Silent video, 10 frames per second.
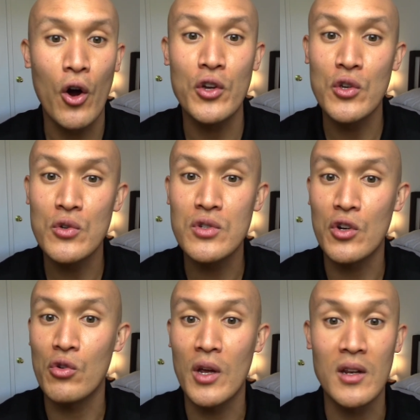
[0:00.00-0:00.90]
are used to
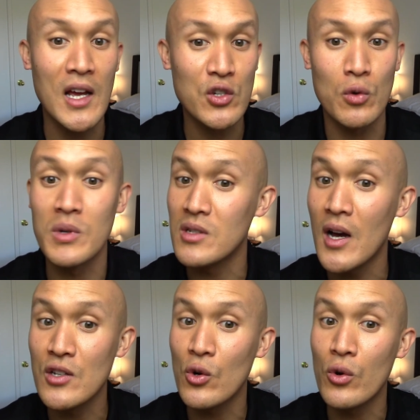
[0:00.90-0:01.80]
create natural
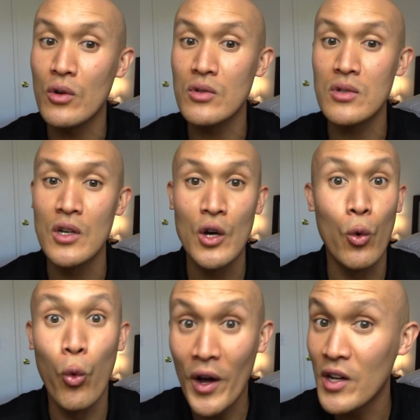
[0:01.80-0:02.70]
massage oils,
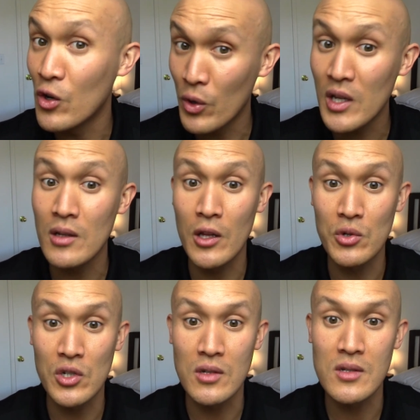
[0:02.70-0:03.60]
one-ingredient
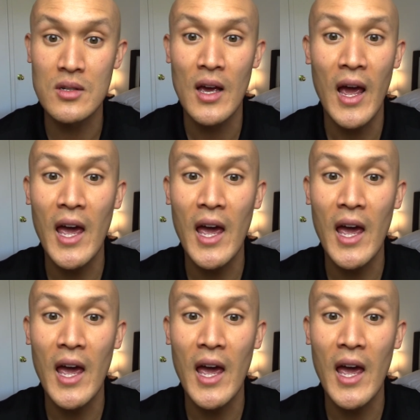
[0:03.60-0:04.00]
lotions,